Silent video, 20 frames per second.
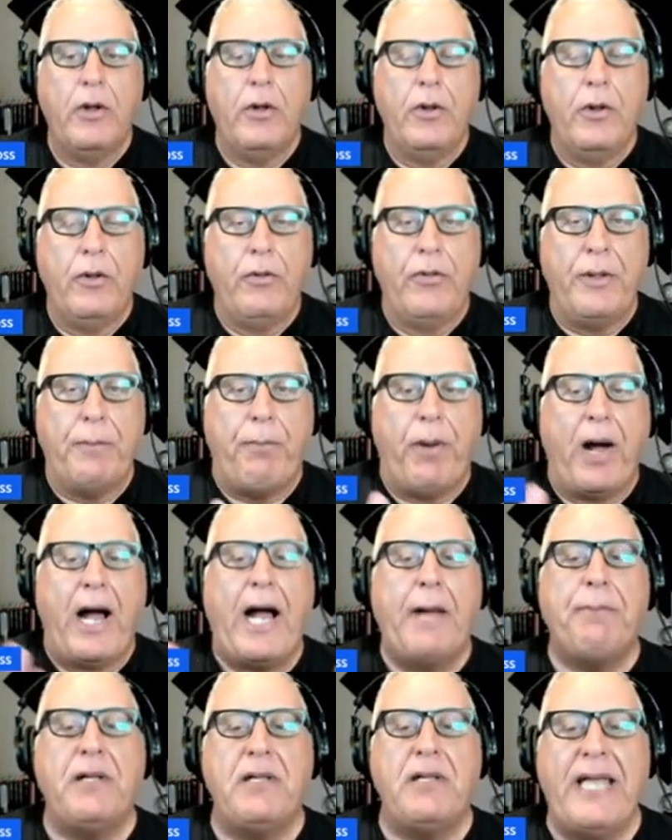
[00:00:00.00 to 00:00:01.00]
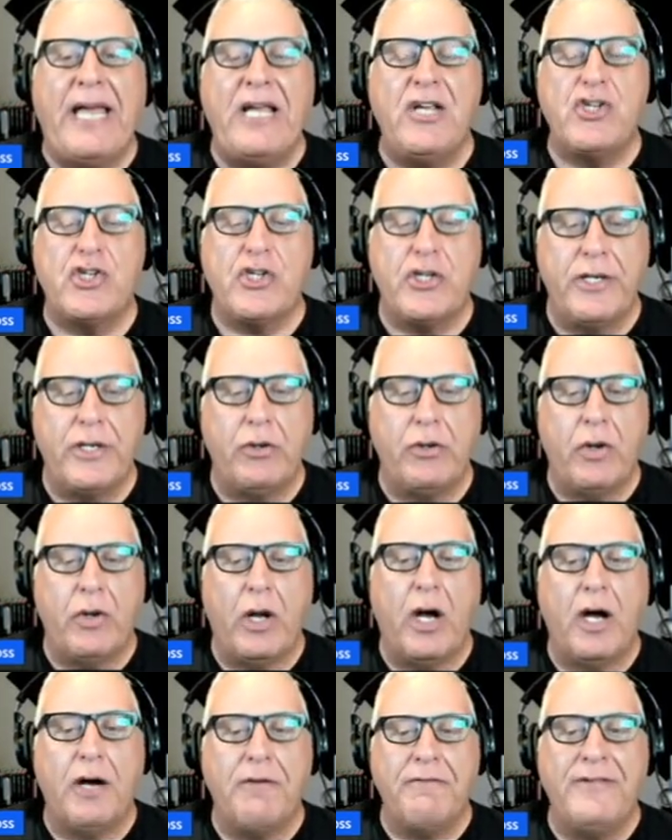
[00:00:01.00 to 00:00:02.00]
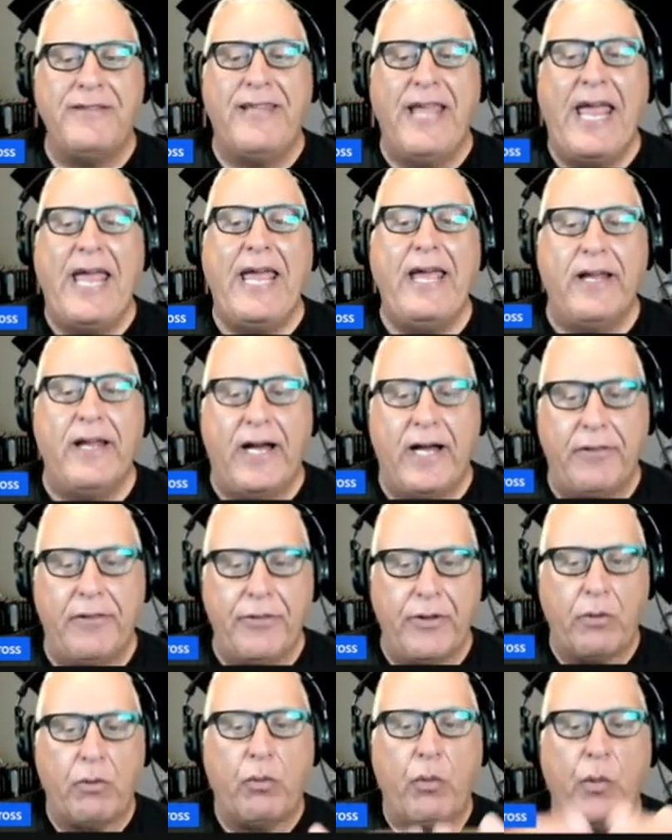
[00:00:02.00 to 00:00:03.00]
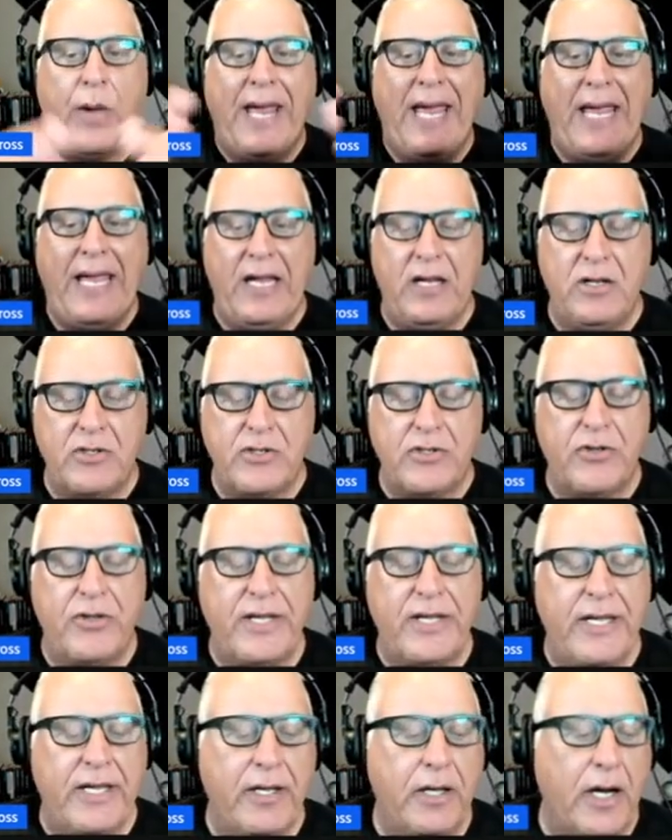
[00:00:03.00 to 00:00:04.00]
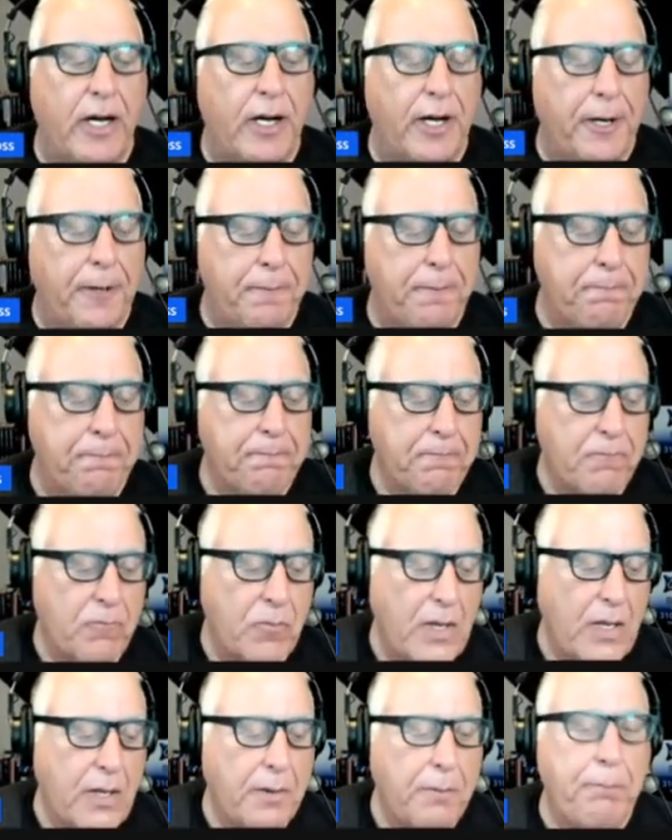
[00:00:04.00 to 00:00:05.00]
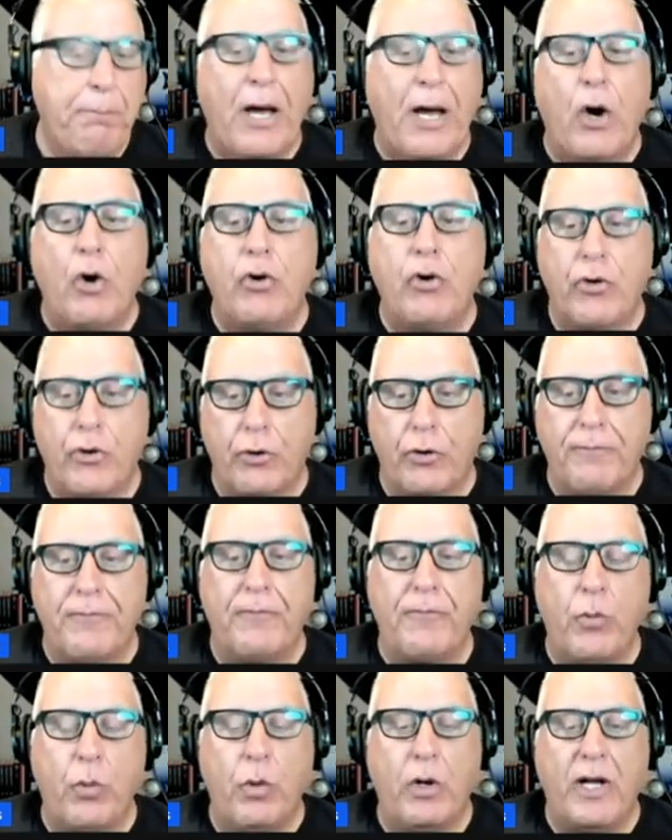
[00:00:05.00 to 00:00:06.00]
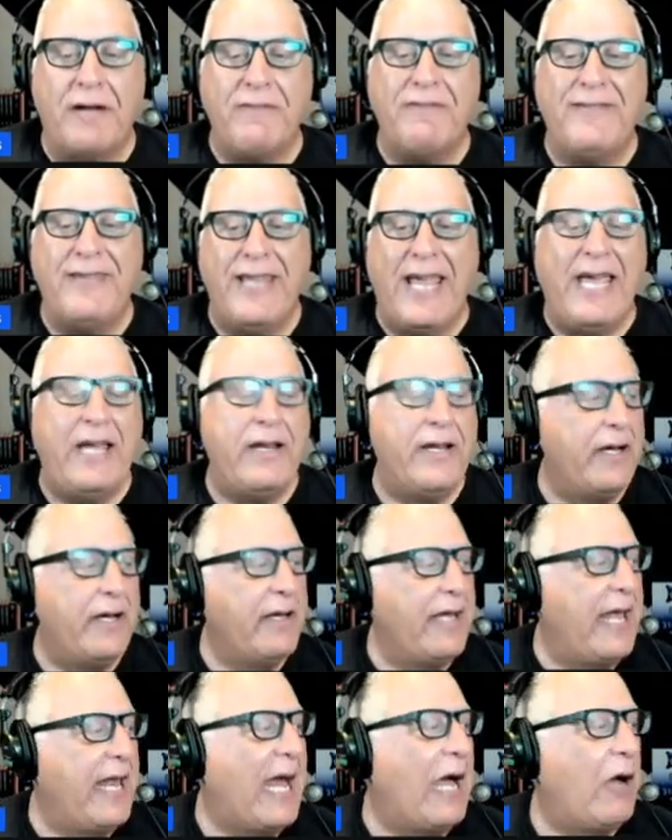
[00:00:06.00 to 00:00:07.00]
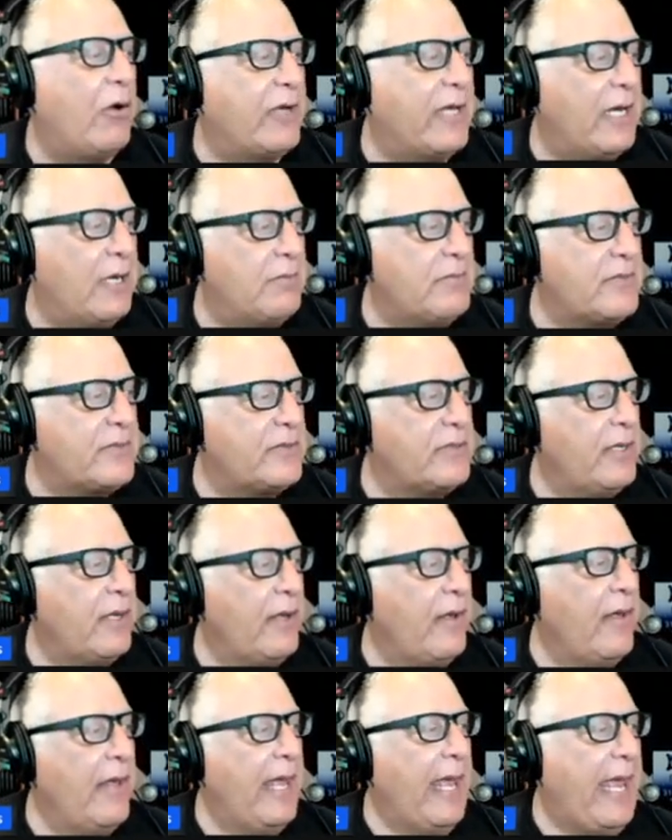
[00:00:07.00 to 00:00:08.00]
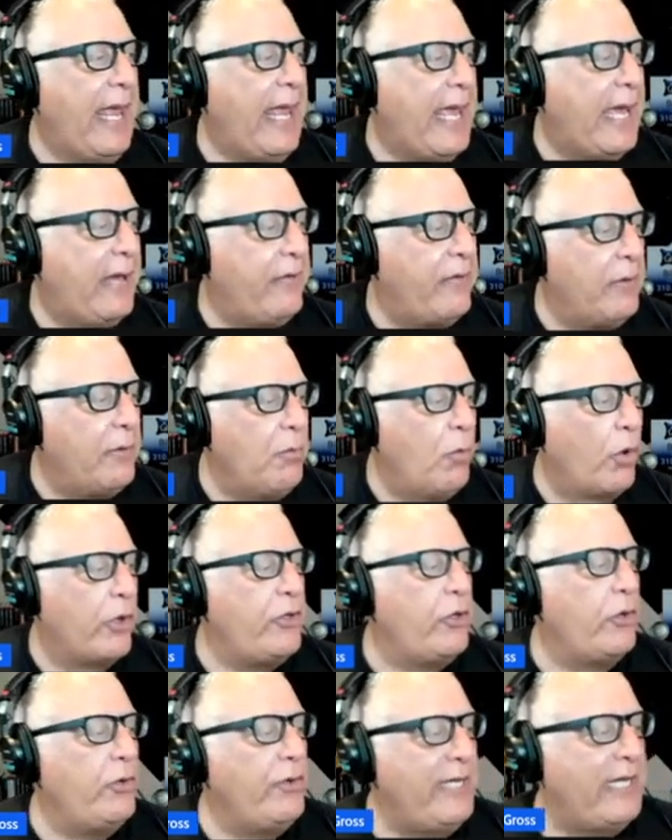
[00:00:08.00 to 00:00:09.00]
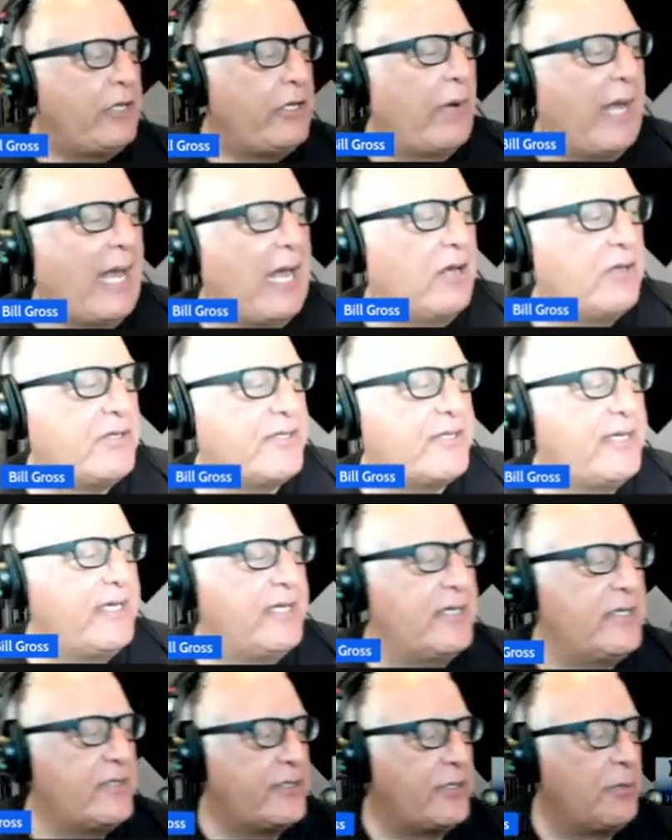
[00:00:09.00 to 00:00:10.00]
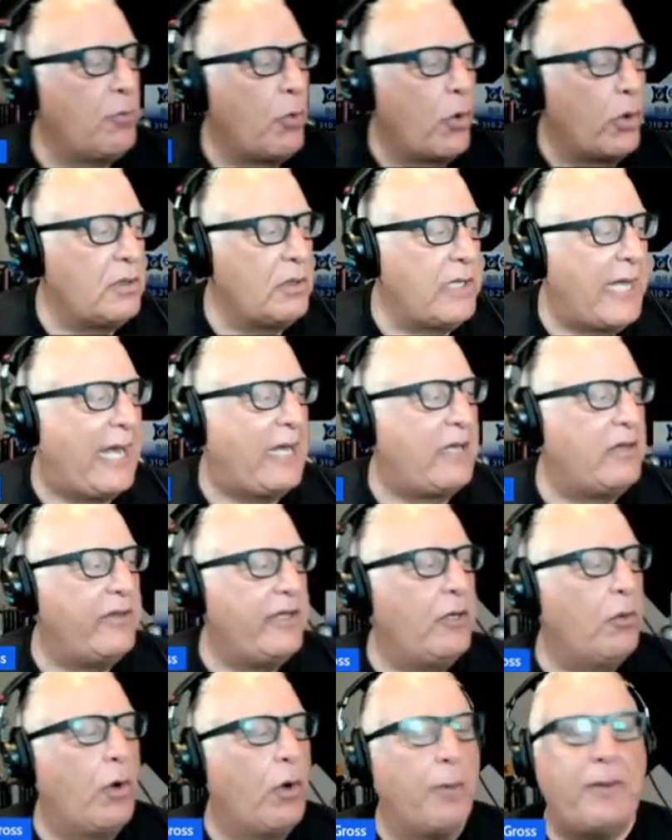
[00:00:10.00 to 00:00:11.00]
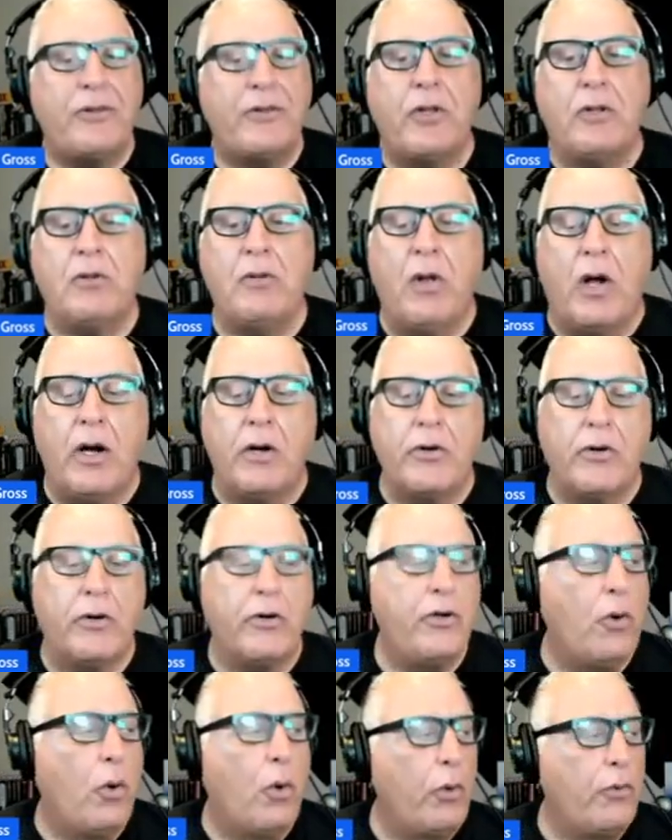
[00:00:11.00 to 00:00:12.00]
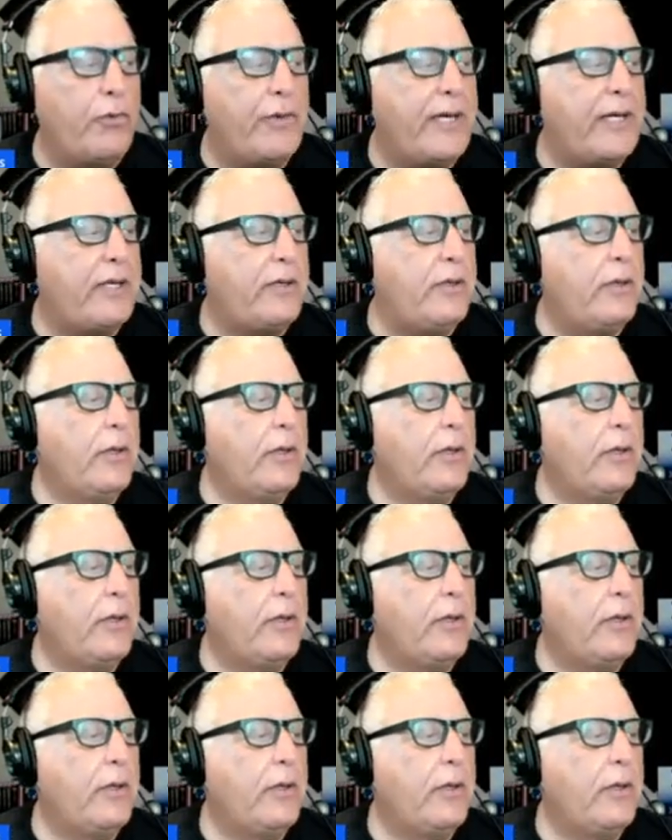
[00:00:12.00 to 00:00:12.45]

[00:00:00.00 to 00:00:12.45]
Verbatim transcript: the population of data, the range, the um, bell curve, if you will, of data and outcomes. And the more unique your house is, the more likely you are. But the longer you hold it,